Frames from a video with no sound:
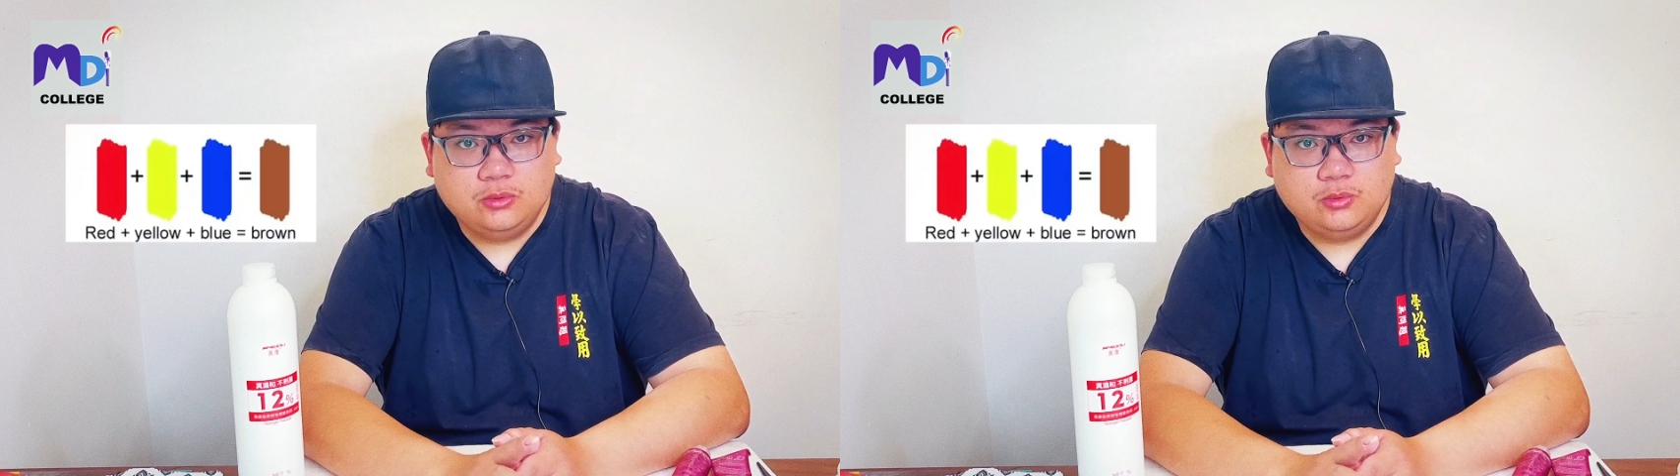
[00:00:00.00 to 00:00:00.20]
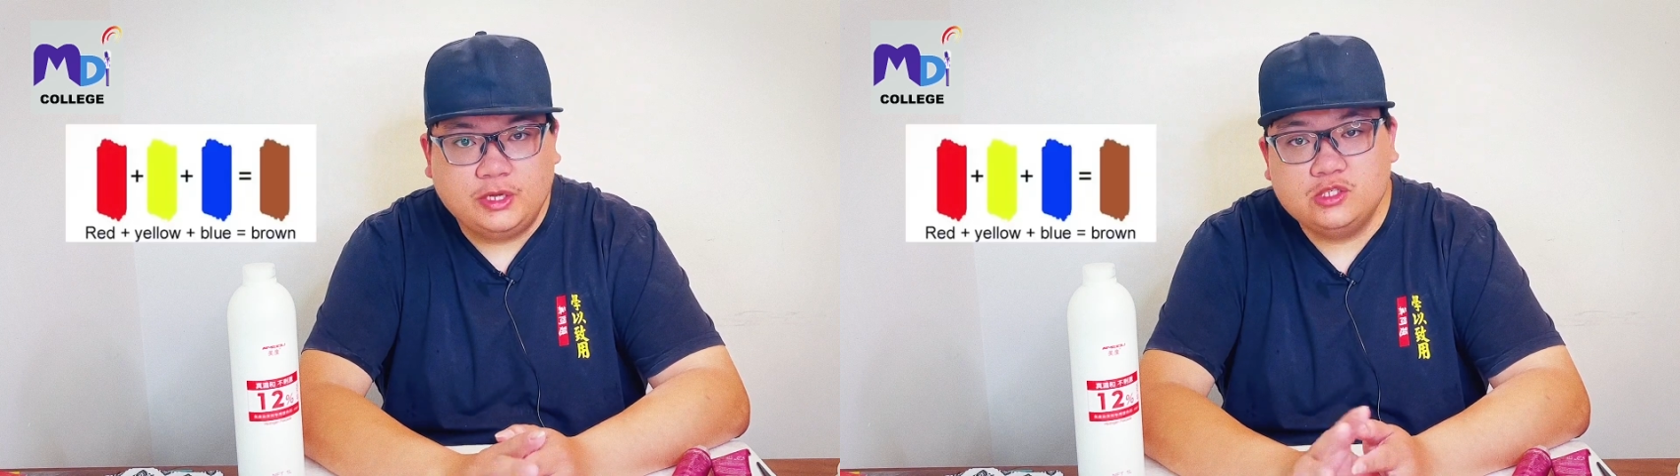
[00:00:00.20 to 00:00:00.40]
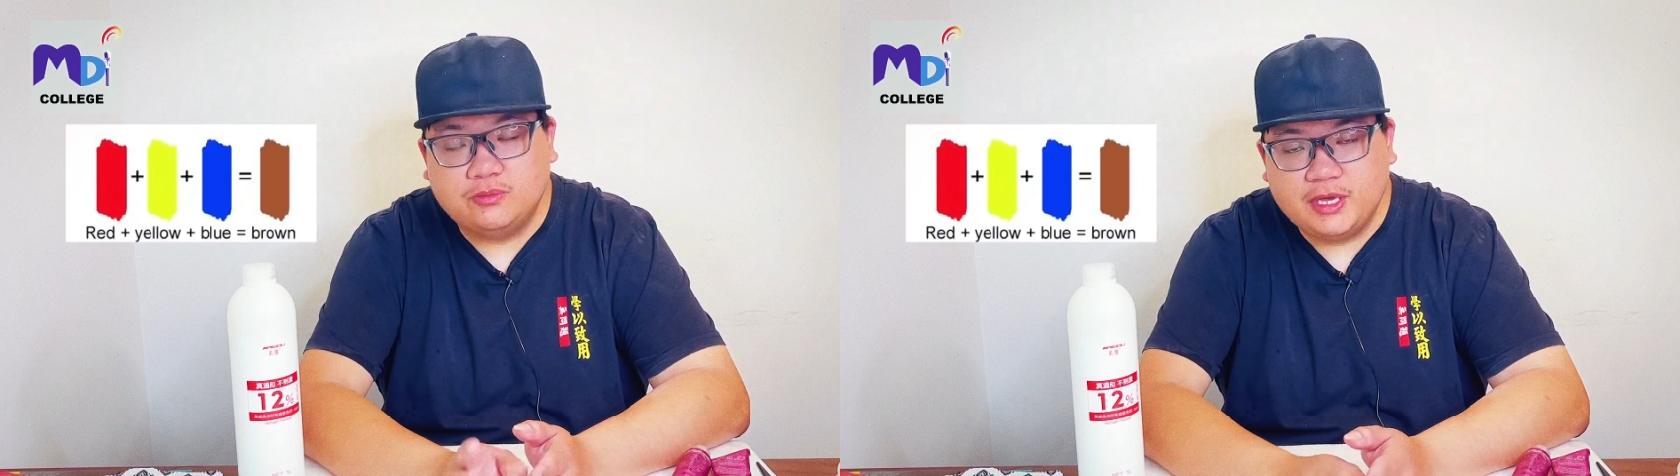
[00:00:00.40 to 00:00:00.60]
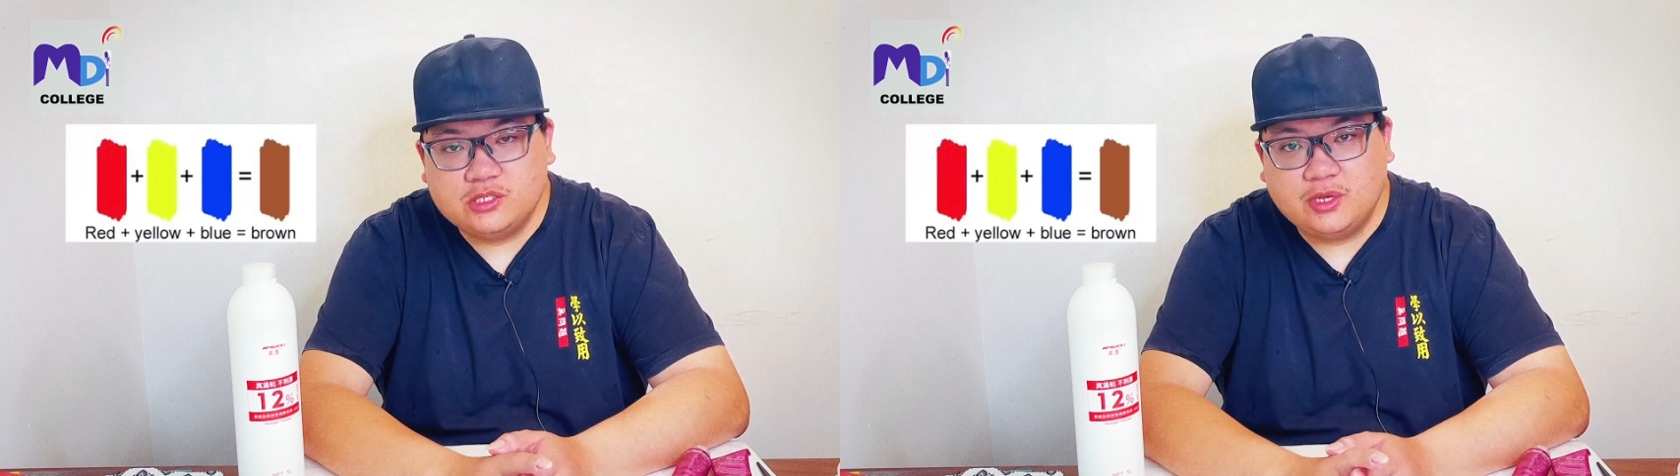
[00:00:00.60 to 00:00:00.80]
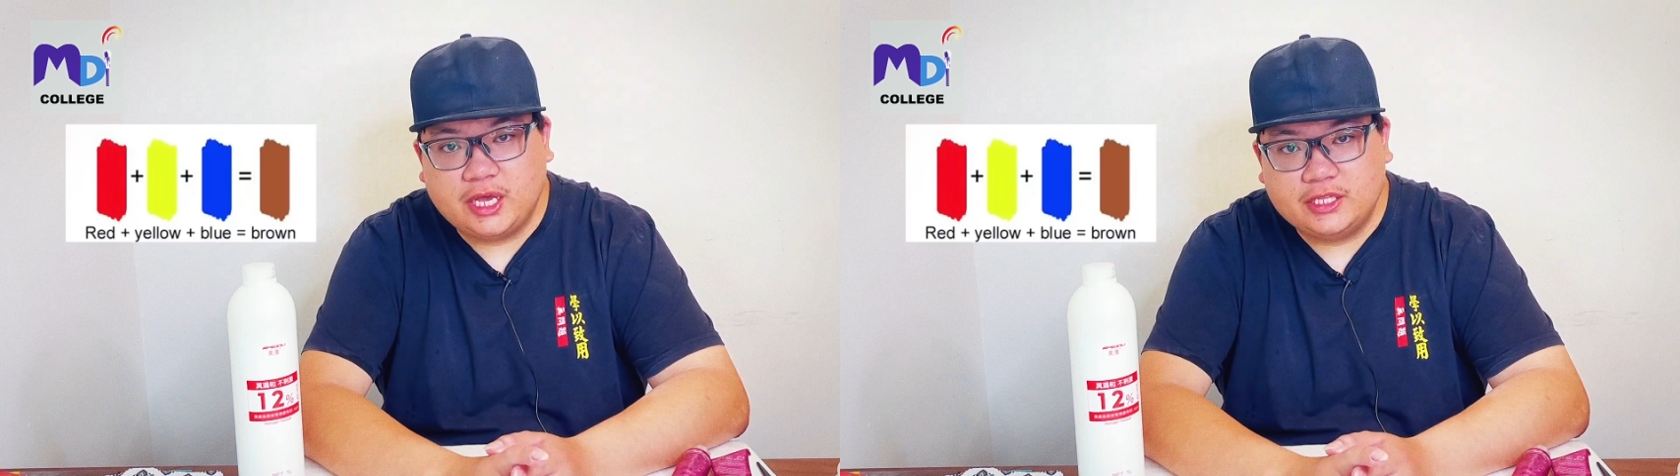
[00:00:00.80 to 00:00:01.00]
once you mix
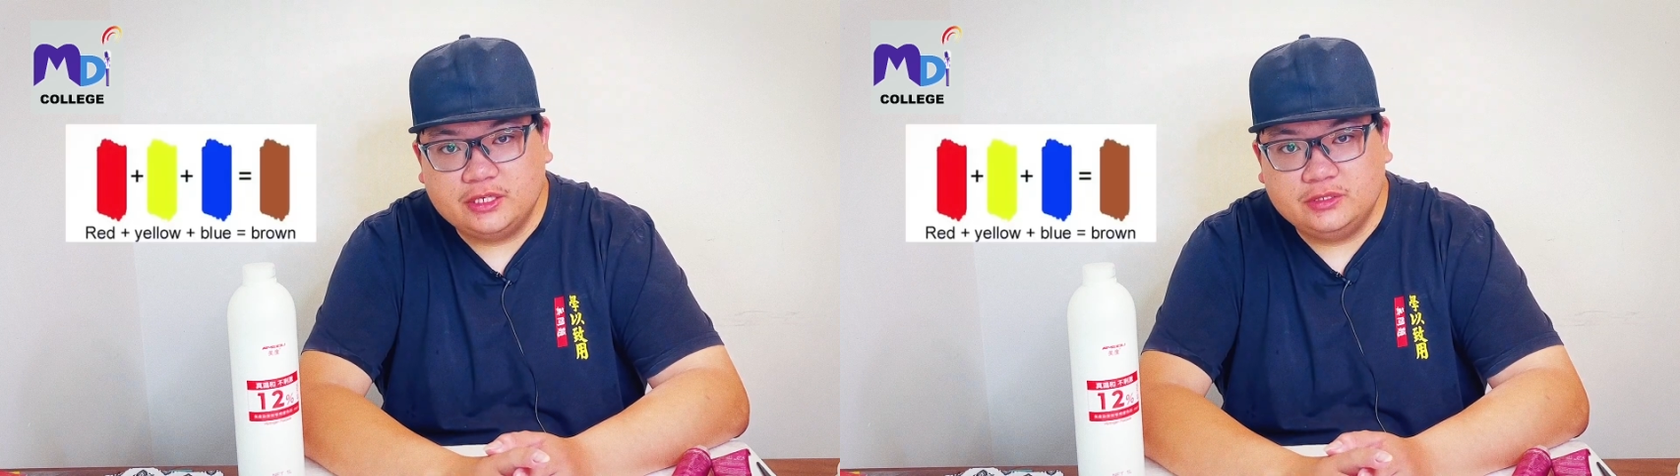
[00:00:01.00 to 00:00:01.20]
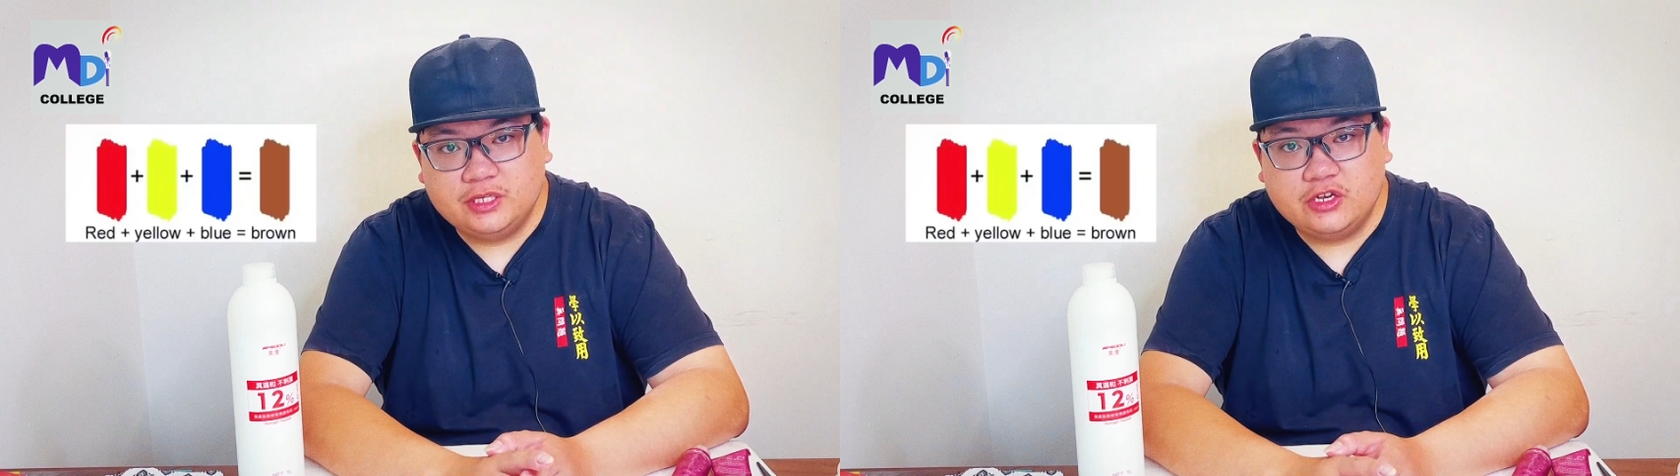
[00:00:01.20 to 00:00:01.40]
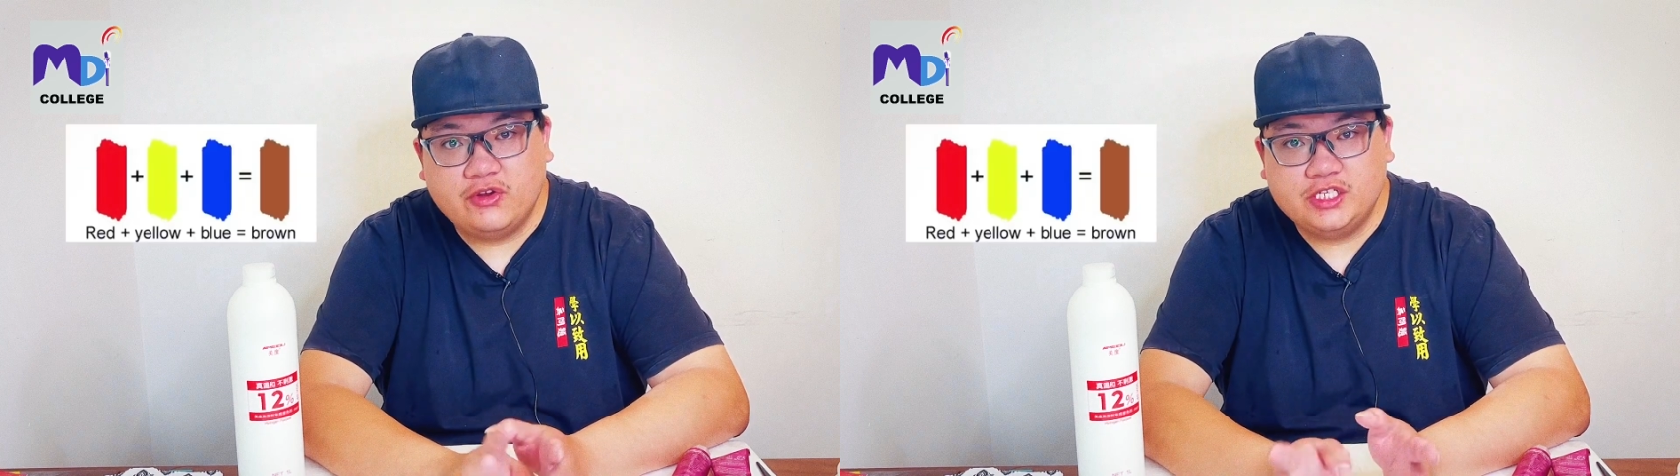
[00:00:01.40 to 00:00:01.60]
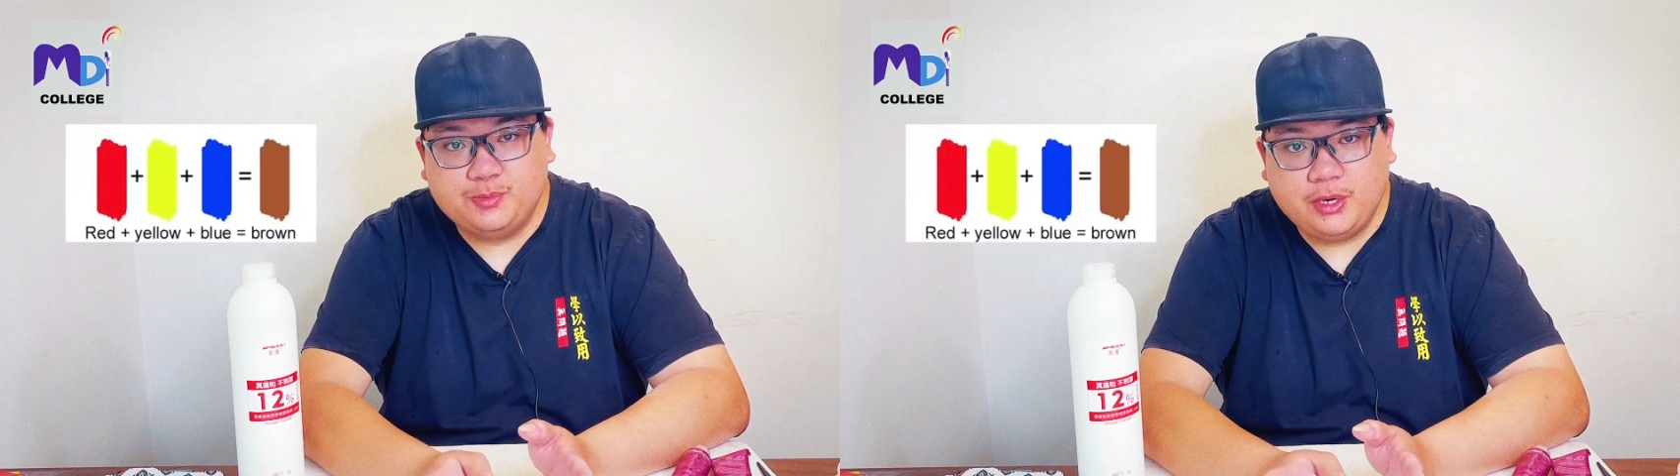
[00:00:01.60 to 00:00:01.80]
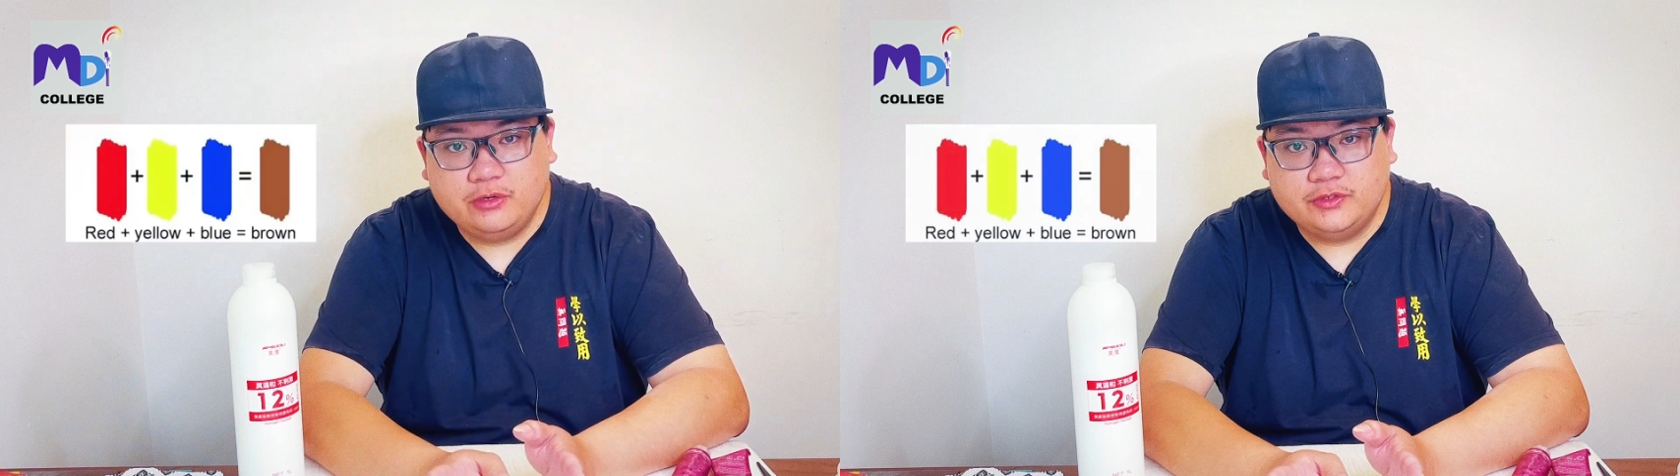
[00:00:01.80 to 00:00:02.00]
together, it creates
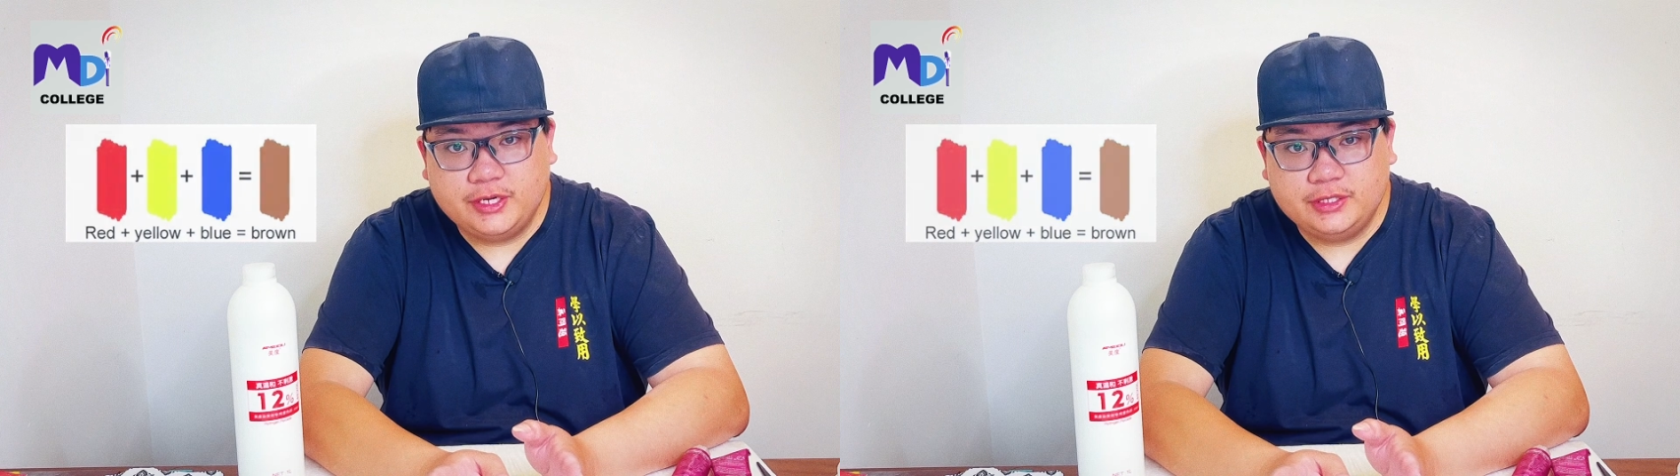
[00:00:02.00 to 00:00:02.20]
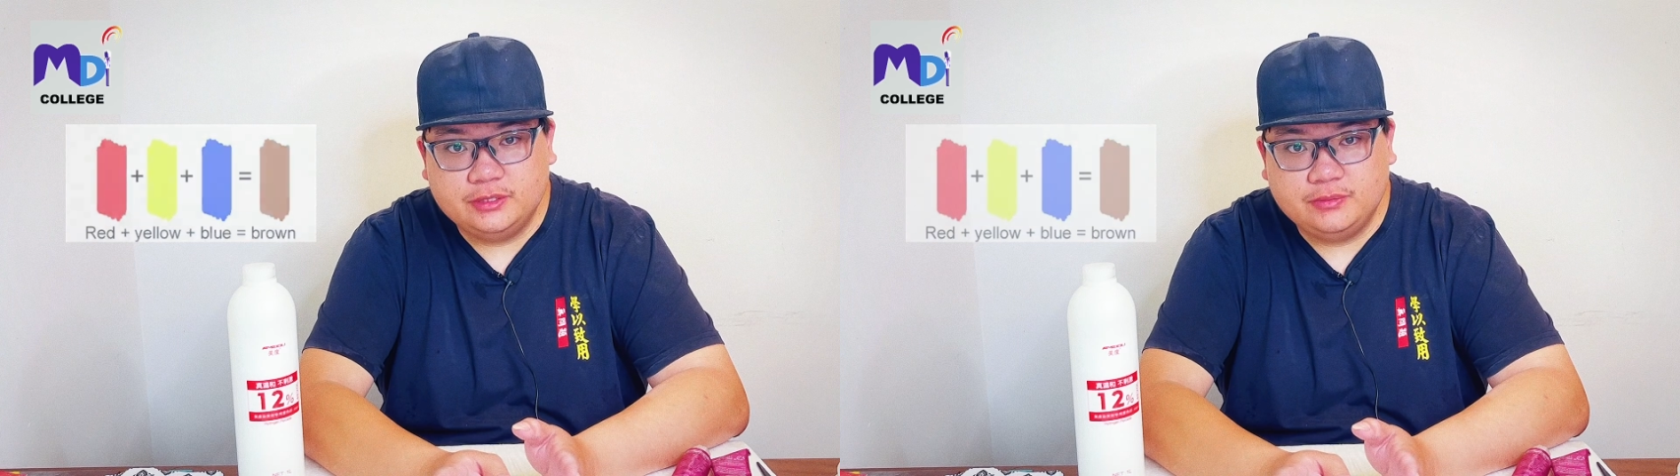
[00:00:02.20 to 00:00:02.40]
brown, right?